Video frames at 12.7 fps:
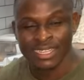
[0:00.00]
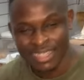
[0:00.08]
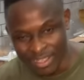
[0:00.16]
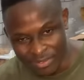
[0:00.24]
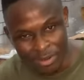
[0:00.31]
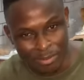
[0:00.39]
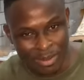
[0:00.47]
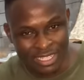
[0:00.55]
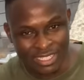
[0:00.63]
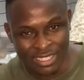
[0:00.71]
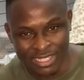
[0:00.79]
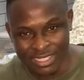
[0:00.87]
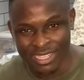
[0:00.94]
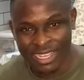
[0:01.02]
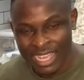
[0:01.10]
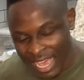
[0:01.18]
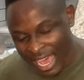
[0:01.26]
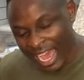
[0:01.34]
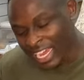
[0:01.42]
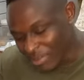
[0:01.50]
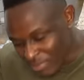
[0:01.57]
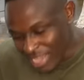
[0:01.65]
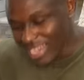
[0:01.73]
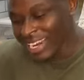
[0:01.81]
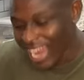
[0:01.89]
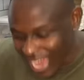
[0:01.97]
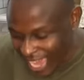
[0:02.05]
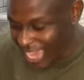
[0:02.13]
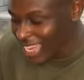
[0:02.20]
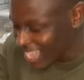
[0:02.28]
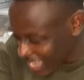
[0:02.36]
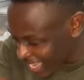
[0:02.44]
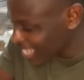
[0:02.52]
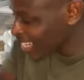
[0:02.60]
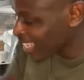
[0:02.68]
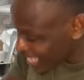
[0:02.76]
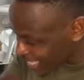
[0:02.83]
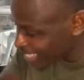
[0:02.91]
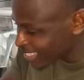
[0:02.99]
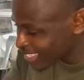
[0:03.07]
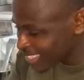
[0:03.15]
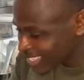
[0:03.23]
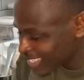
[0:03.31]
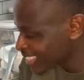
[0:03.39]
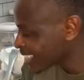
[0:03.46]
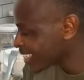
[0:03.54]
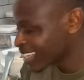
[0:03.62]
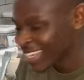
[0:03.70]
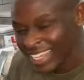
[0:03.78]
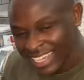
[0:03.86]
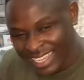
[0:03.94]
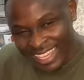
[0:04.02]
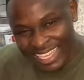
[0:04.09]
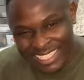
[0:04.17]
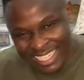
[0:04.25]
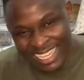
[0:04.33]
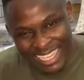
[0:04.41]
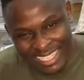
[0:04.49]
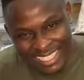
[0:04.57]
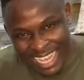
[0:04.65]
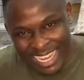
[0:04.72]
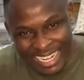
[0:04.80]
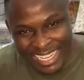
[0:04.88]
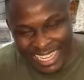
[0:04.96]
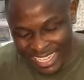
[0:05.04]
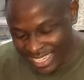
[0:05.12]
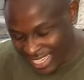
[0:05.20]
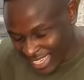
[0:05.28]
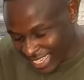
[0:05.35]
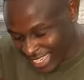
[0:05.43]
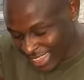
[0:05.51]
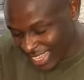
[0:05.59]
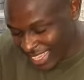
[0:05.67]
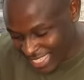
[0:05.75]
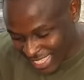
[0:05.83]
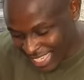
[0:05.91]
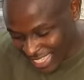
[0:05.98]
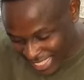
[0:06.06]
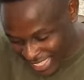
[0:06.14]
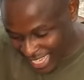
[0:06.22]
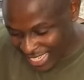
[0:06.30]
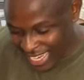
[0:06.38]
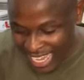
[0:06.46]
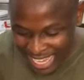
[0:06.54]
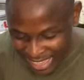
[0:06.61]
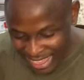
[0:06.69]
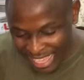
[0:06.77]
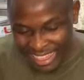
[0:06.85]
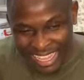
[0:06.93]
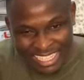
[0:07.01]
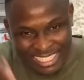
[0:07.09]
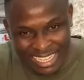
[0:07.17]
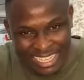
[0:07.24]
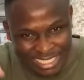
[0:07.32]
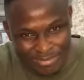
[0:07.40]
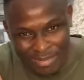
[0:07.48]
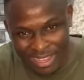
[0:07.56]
Different benches and be glad in it. This is the day, this is the day that the cheese